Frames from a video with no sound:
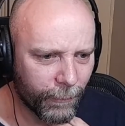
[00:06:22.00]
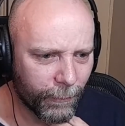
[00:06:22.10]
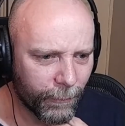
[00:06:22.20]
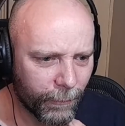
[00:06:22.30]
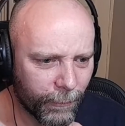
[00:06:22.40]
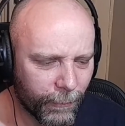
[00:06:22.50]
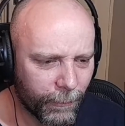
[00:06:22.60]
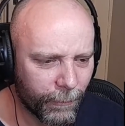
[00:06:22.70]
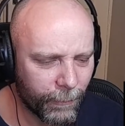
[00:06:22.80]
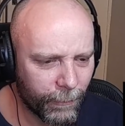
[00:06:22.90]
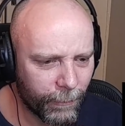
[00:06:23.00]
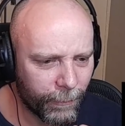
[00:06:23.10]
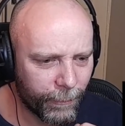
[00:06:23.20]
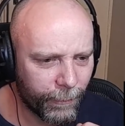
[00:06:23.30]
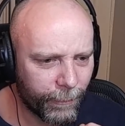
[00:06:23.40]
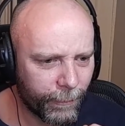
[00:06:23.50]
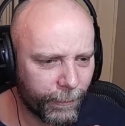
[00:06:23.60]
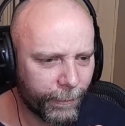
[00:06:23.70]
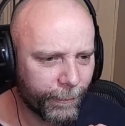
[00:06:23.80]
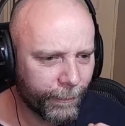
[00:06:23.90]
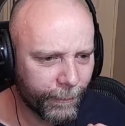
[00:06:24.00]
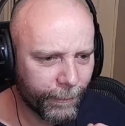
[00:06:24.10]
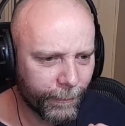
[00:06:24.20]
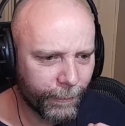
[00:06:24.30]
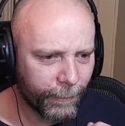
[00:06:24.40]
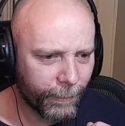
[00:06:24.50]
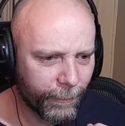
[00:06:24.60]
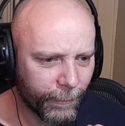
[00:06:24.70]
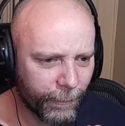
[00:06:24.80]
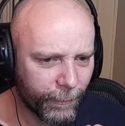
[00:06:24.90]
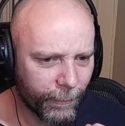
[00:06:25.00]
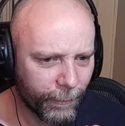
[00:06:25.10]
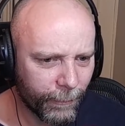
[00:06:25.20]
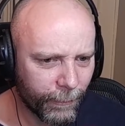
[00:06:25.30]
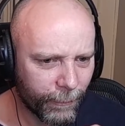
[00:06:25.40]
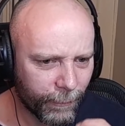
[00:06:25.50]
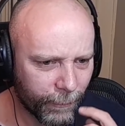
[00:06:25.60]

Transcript: Nothing is said.